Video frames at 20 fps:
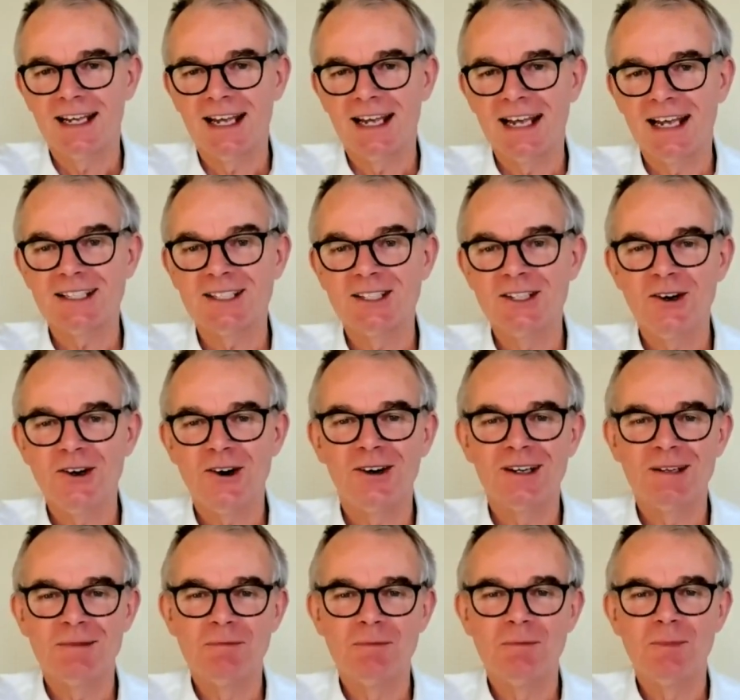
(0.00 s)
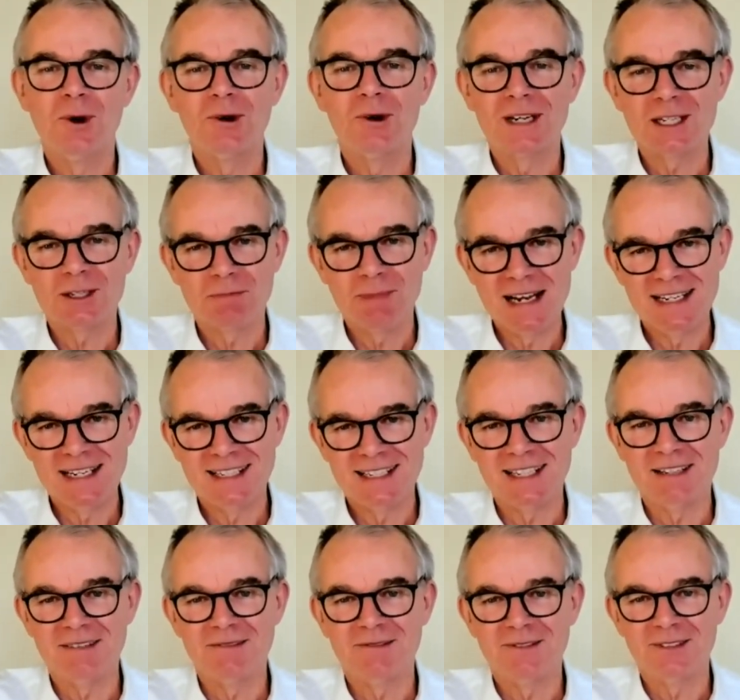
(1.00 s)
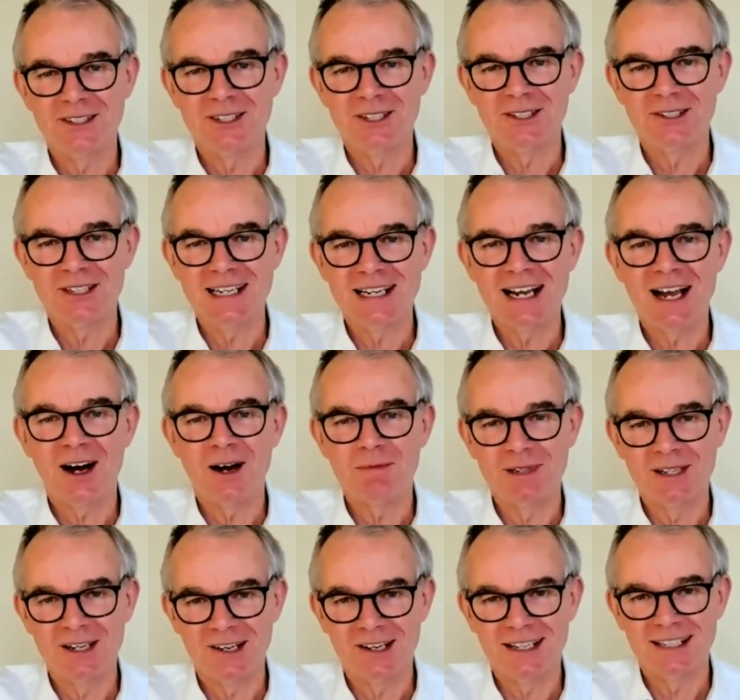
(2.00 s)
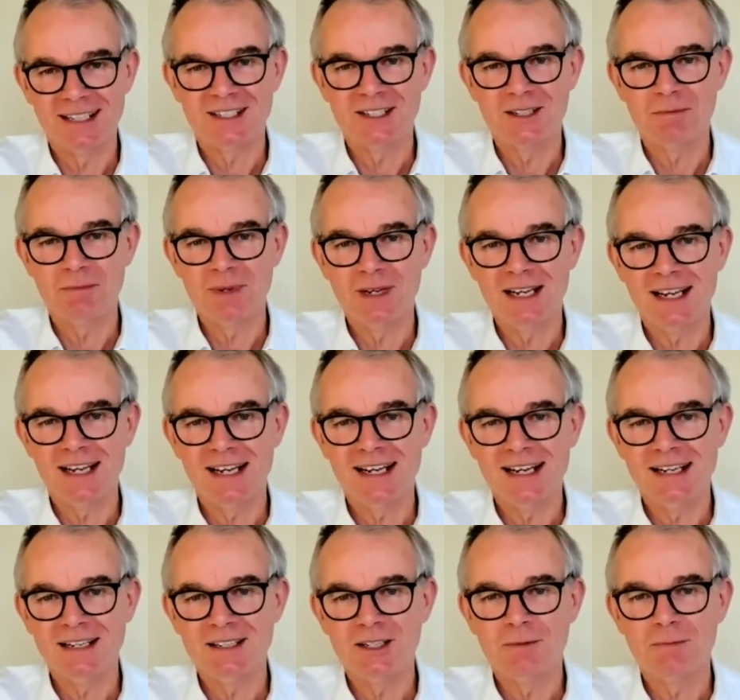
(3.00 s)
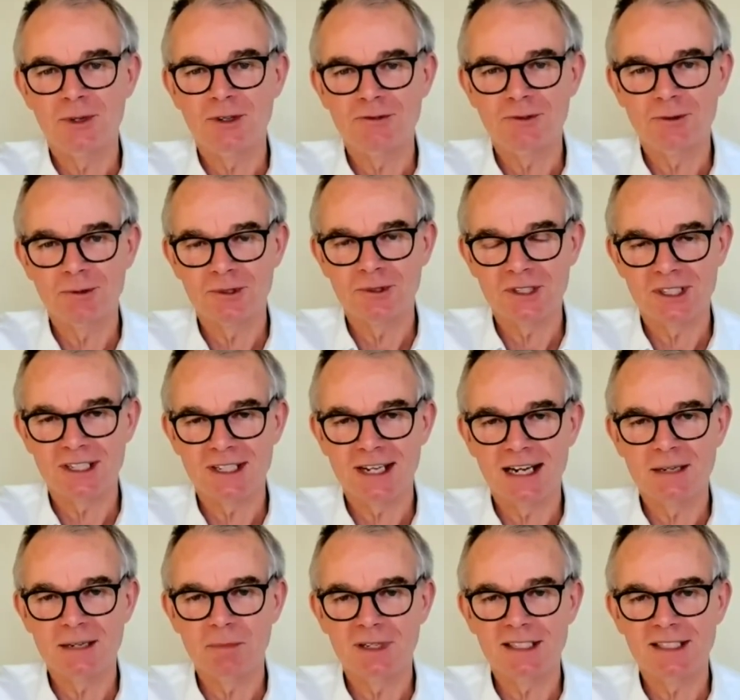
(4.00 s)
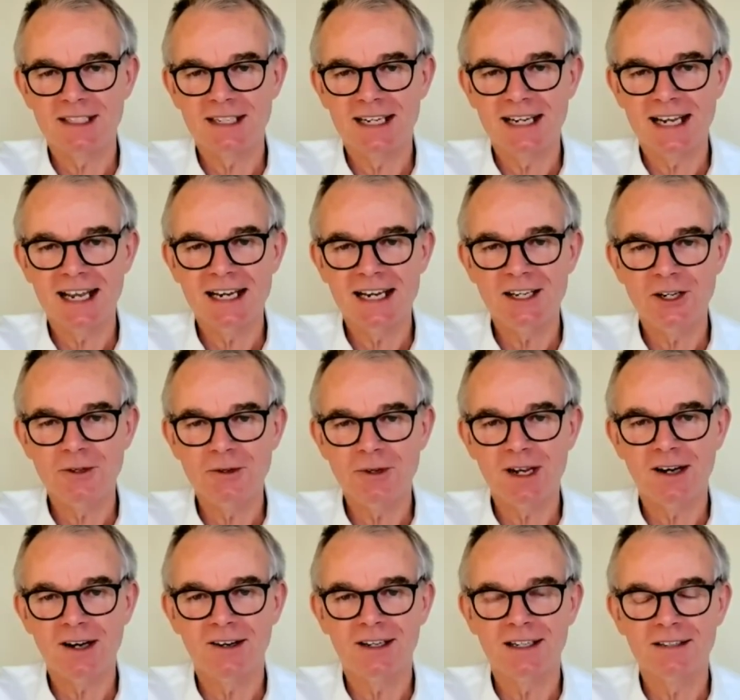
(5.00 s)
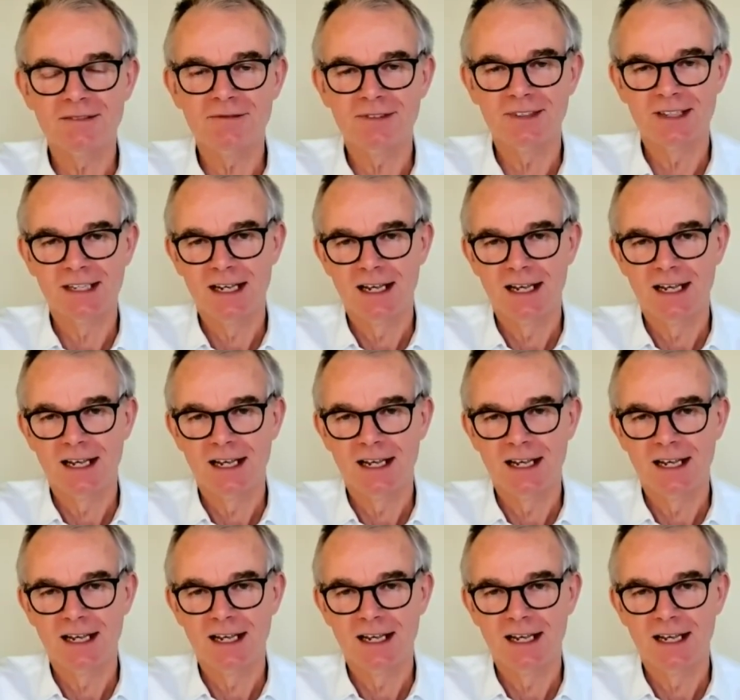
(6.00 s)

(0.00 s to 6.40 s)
it's not more expensive to decarbonize, to move towards sustainability. Can you kind of,